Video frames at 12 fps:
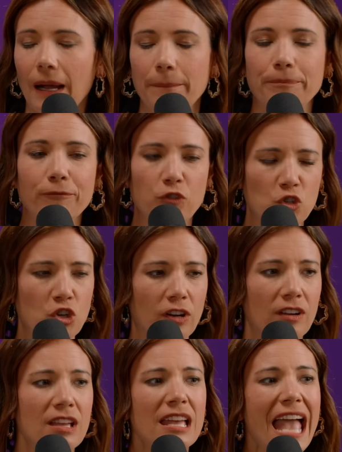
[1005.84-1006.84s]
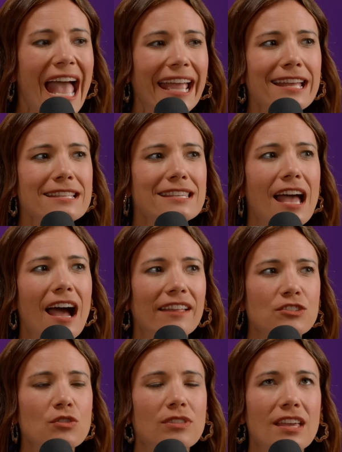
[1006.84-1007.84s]
Yeah, for sure. And
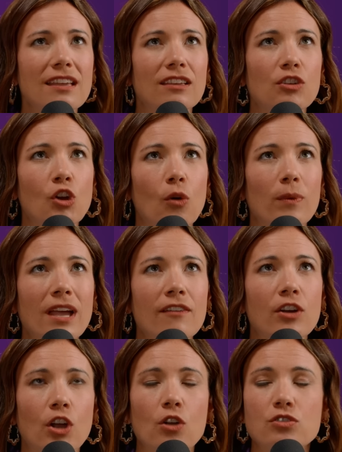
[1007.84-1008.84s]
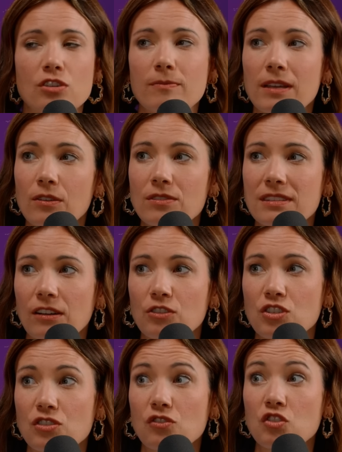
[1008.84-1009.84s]
I do think, you know, we have our go to meals that are
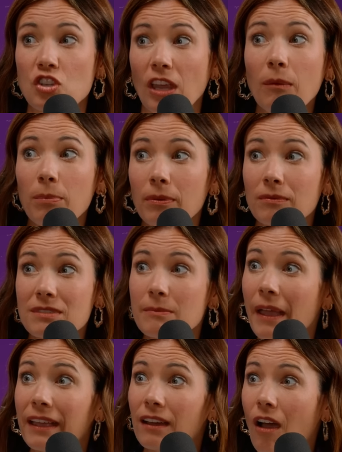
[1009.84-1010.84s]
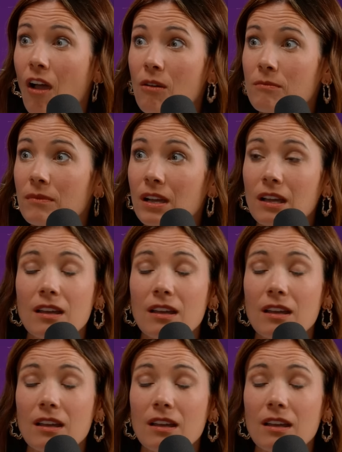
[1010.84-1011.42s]
just cheap to make at home.